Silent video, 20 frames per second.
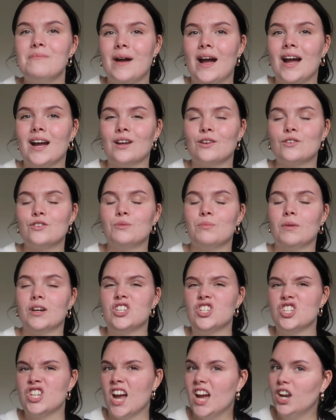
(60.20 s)
back to my
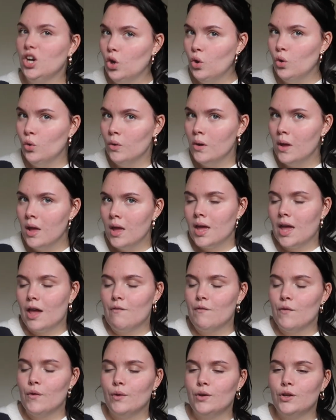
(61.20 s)
channel.
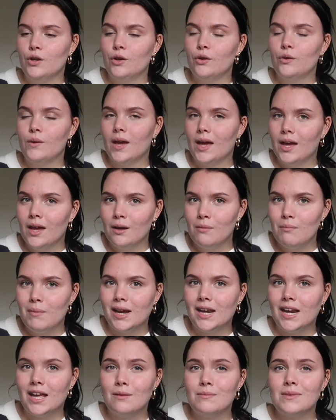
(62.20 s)
If you're new here,
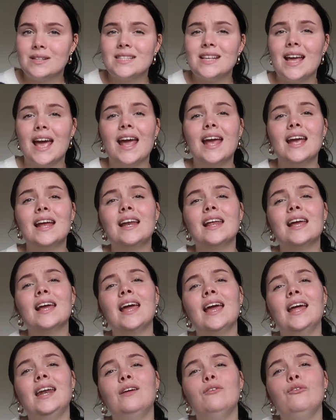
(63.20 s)
my name is
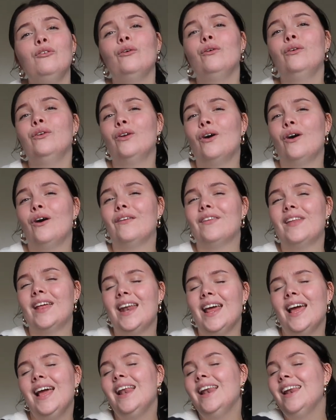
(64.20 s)
Eilidh, and if you're not,
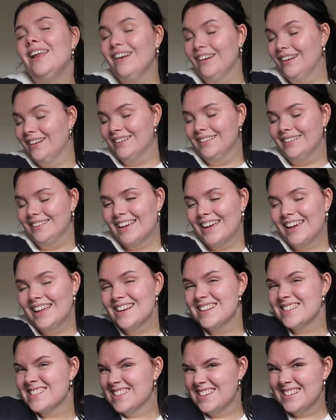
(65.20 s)
then hello. It
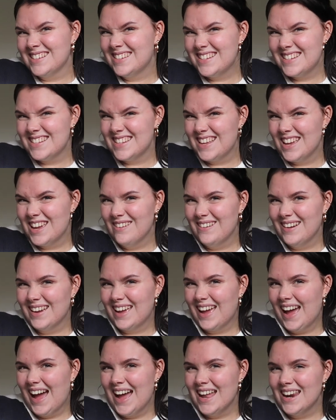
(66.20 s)
is good to see you
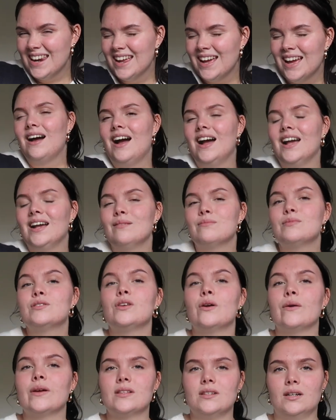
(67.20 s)
again. I am
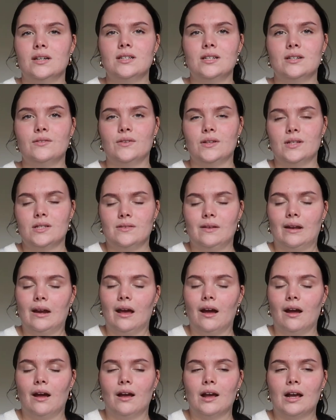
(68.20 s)
so excited for this
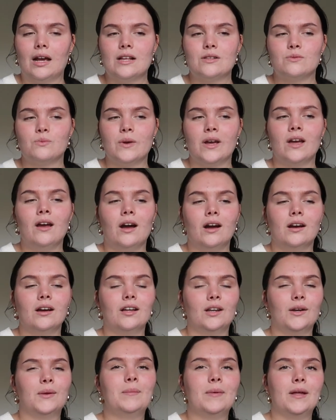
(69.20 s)
video because we are
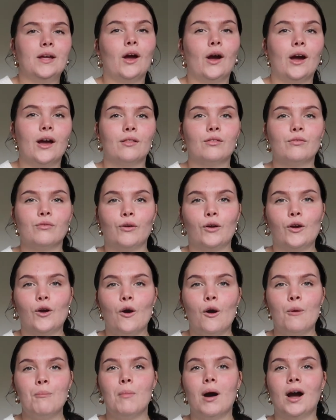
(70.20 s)
going to be going
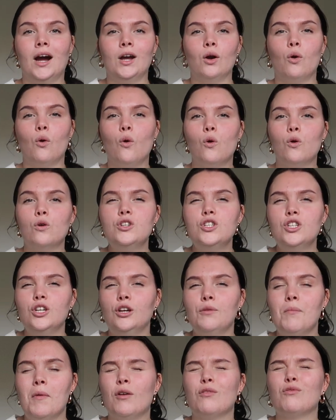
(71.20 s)
through my autumn